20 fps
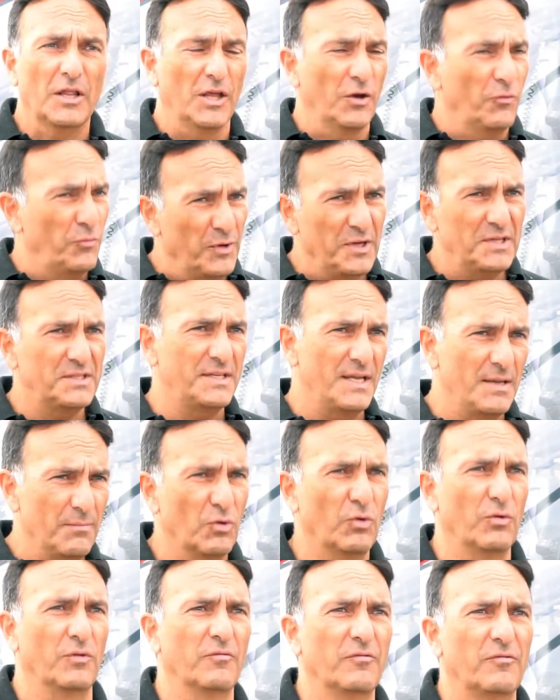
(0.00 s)
that if we see
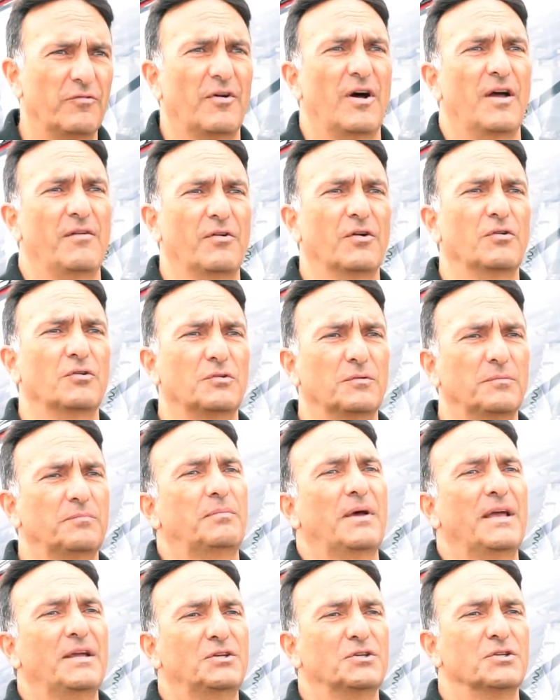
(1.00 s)
more than
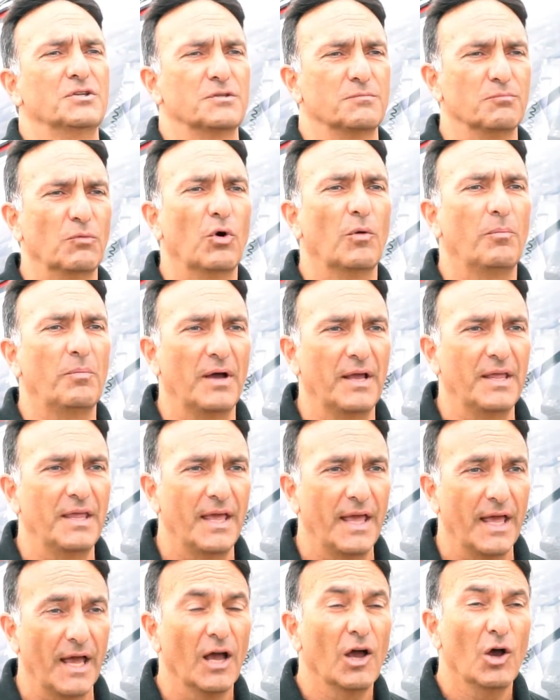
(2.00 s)
500 patients more per
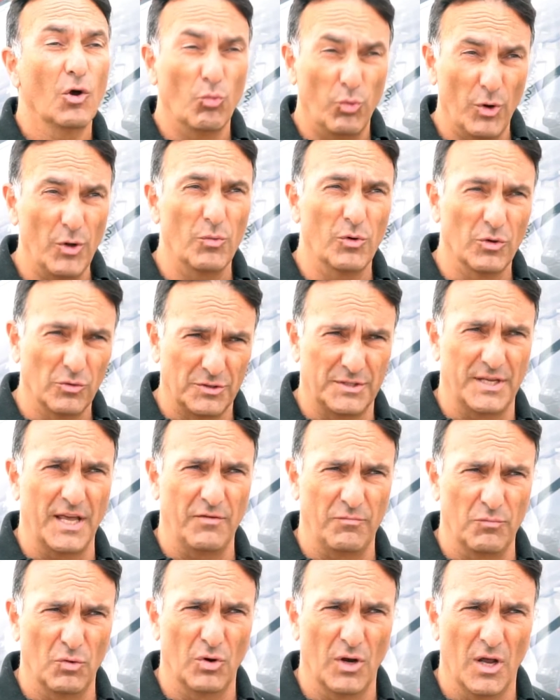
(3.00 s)
year, we will
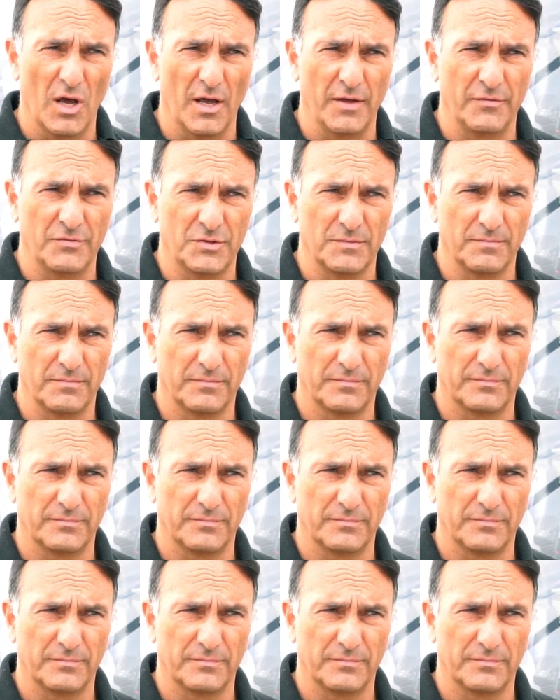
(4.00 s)
save more lives.